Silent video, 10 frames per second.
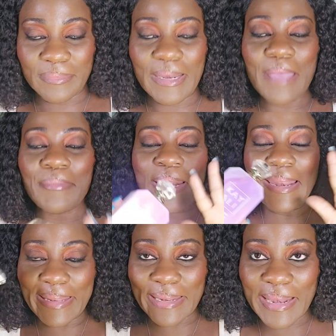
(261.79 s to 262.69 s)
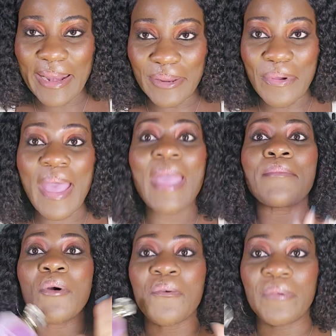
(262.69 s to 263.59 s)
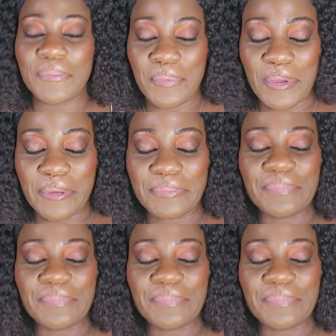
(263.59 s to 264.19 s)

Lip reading: Let me tell you, I am an oversprayer.